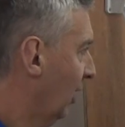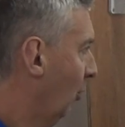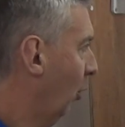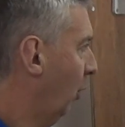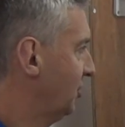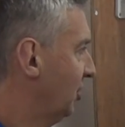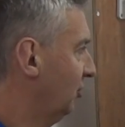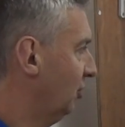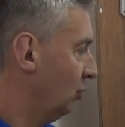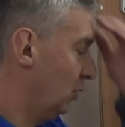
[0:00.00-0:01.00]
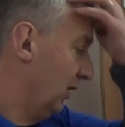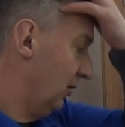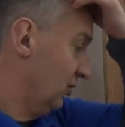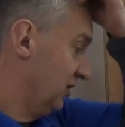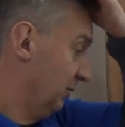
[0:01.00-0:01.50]
Well, what you can do
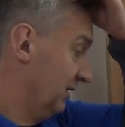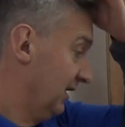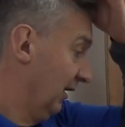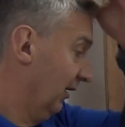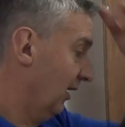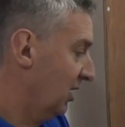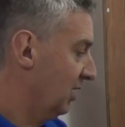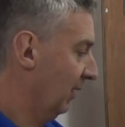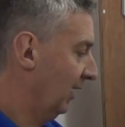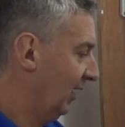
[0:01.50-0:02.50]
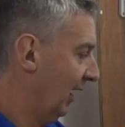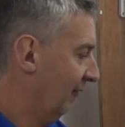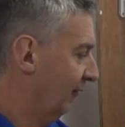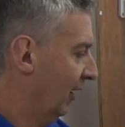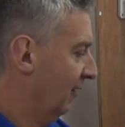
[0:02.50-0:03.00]
here is, we'll say, you might
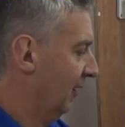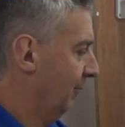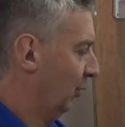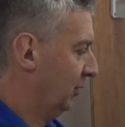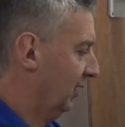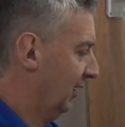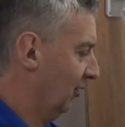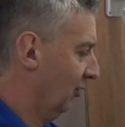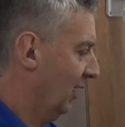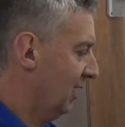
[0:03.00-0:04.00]
have on the button here,